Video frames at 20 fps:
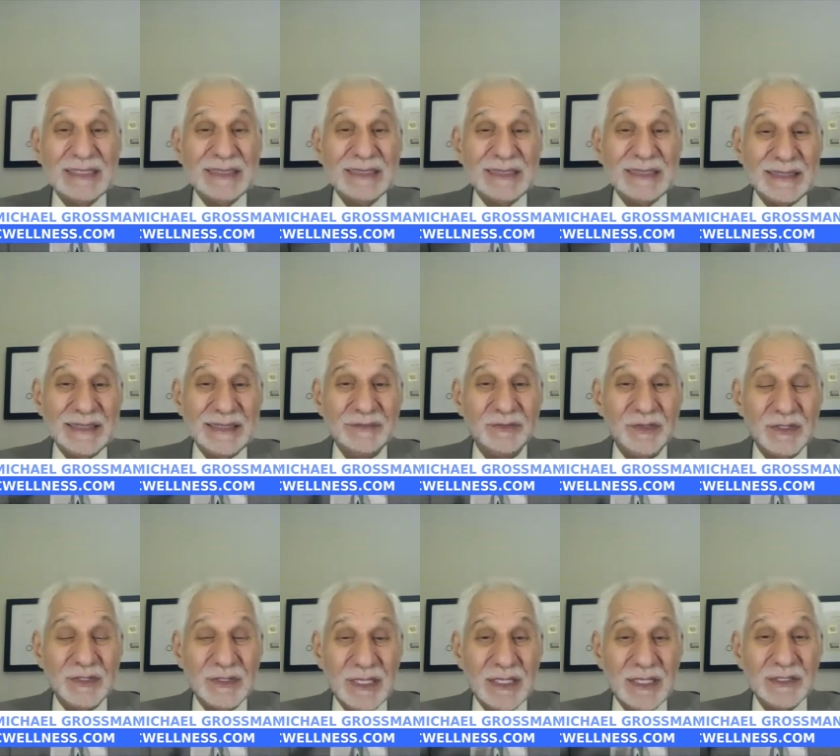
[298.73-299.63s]
liver
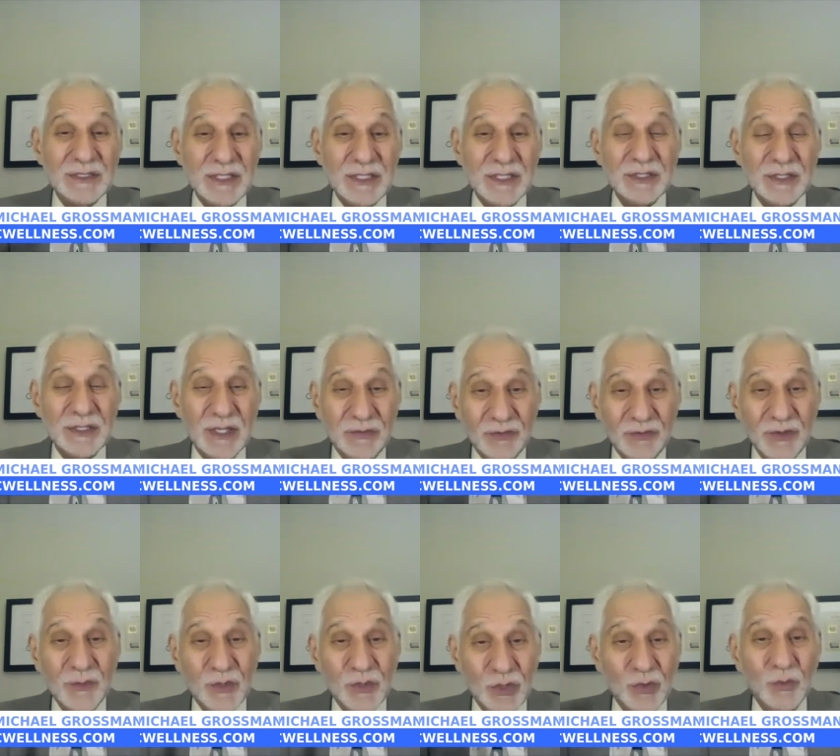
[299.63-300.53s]
toxicity
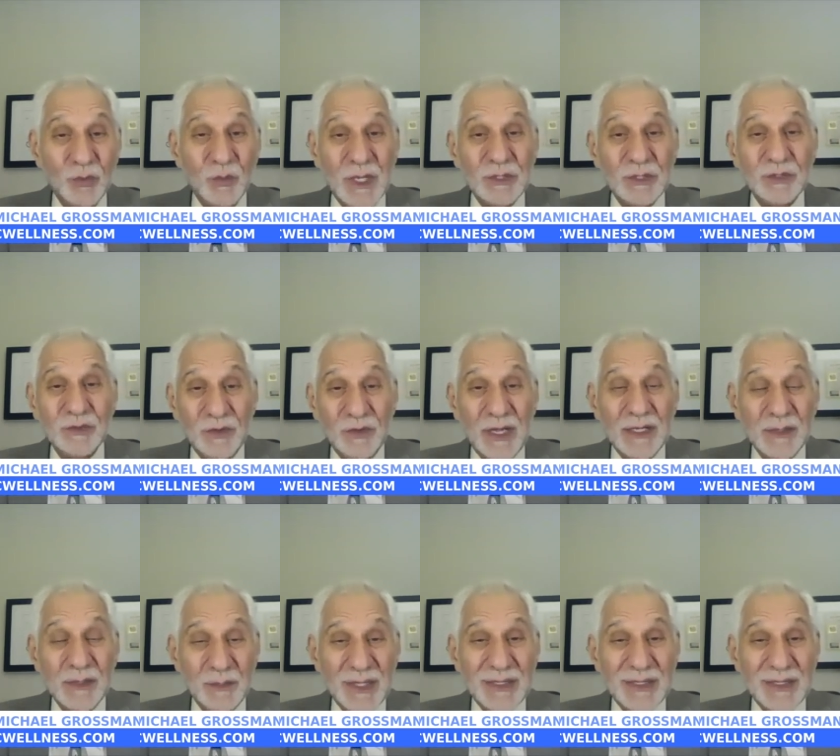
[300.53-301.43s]
from too much
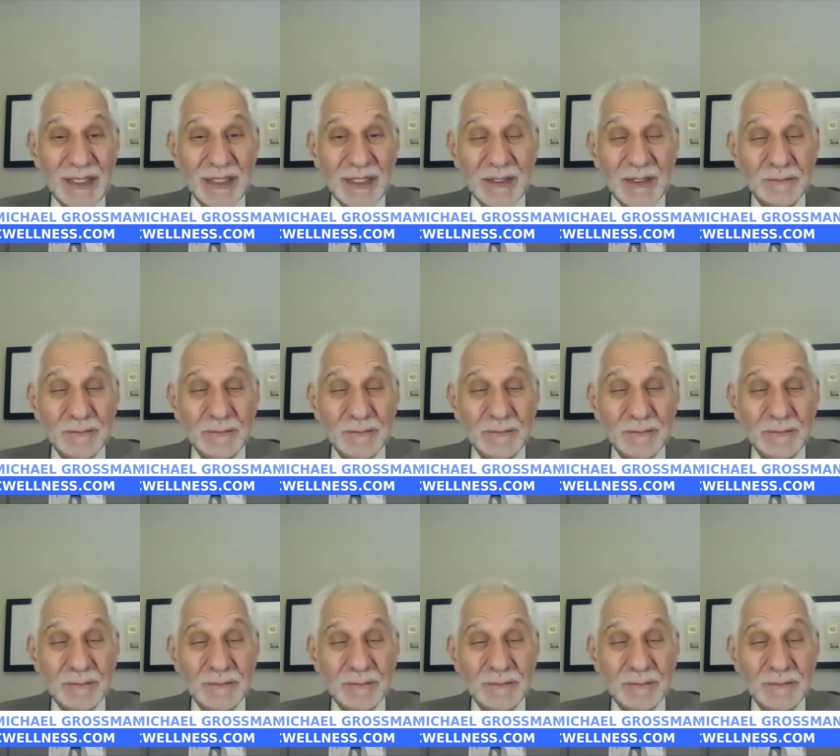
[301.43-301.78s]
vitamin D.